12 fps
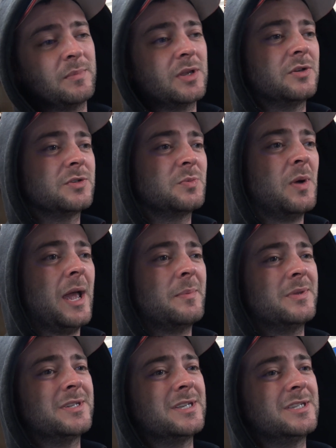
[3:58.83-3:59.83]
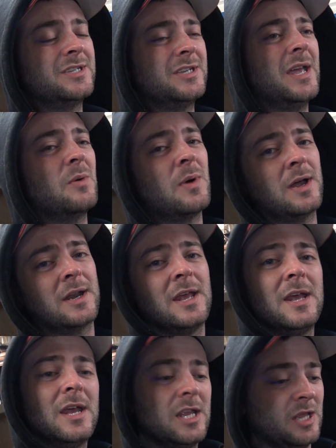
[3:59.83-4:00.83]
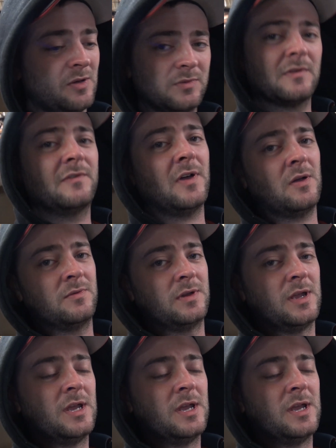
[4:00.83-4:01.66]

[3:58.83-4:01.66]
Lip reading: Because what happens is you get one, you're on the phone.